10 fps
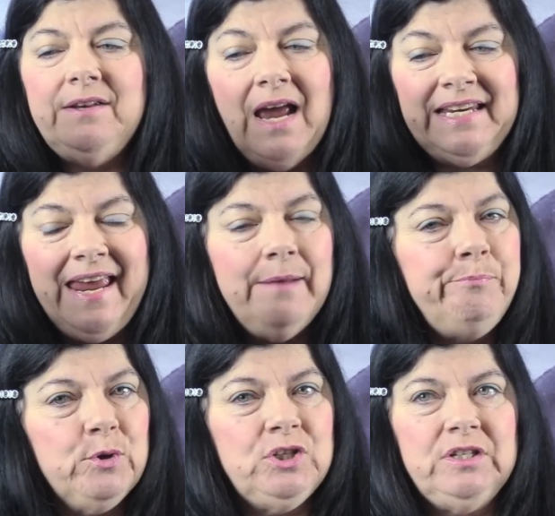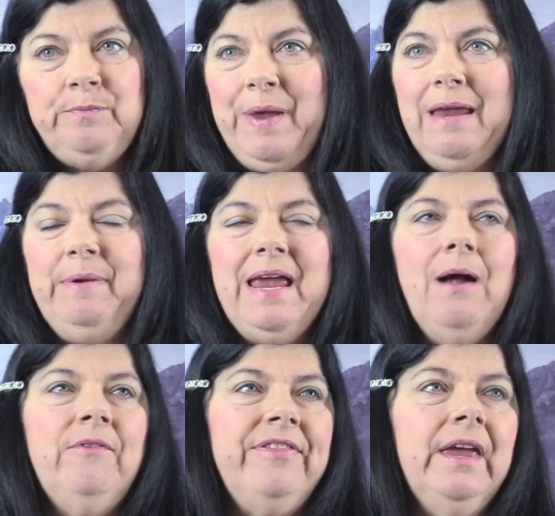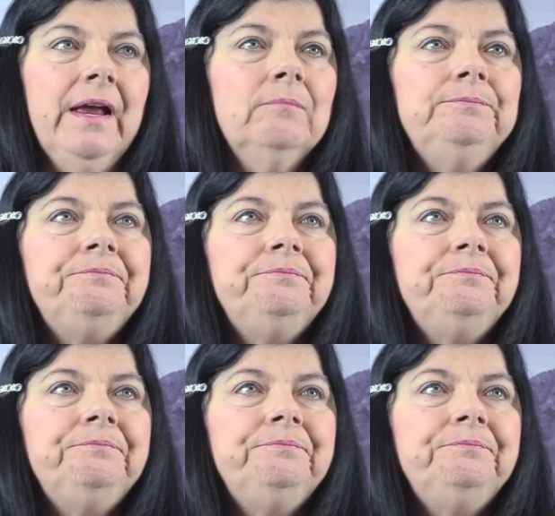I can't push this baby out thing.